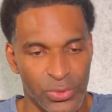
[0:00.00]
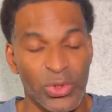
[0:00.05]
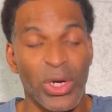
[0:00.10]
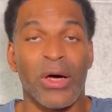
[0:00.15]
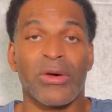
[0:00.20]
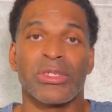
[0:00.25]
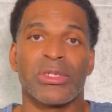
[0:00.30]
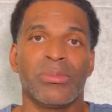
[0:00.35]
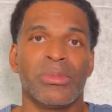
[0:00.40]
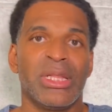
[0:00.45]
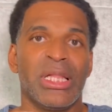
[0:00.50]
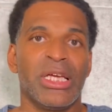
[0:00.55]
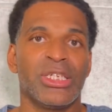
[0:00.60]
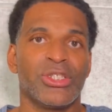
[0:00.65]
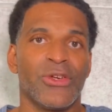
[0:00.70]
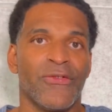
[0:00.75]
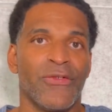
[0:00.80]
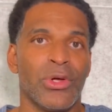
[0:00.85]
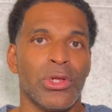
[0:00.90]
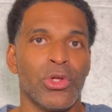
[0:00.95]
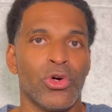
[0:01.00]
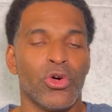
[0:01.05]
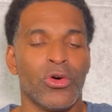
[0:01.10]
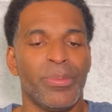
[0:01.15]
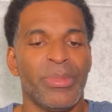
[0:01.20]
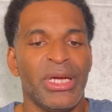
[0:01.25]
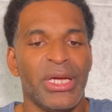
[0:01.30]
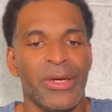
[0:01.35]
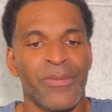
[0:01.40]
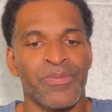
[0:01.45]
So I was in Malaysia for a little
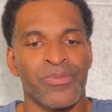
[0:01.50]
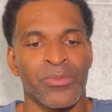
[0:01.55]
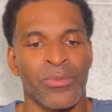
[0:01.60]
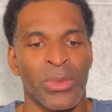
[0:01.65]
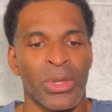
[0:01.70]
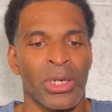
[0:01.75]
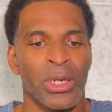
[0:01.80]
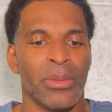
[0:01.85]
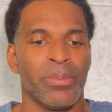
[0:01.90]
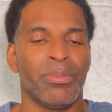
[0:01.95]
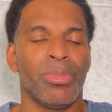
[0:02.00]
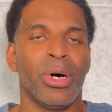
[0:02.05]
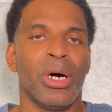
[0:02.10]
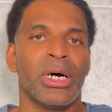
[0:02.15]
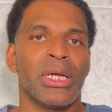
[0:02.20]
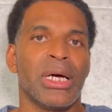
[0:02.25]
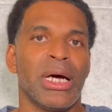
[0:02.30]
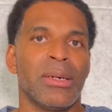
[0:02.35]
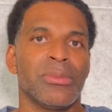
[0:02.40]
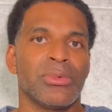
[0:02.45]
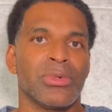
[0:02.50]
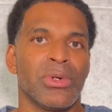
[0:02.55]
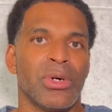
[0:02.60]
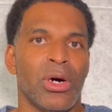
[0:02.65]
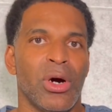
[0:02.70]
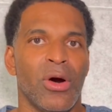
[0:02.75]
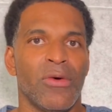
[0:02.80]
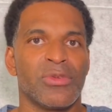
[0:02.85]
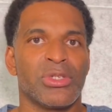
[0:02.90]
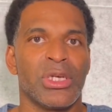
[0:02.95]
bit, but
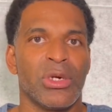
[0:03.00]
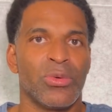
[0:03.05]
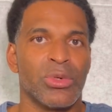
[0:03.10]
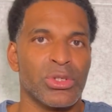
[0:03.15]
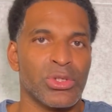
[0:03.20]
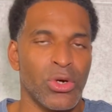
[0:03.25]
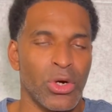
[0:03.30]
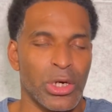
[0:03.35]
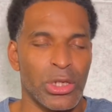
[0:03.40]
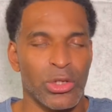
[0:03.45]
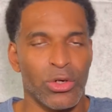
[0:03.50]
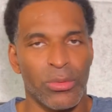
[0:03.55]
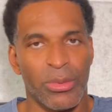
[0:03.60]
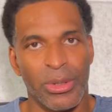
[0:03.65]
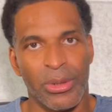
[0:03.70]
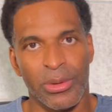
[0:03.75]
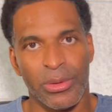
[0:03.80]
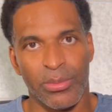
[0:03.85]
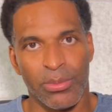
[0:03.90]
obviously I want to talk a little bit.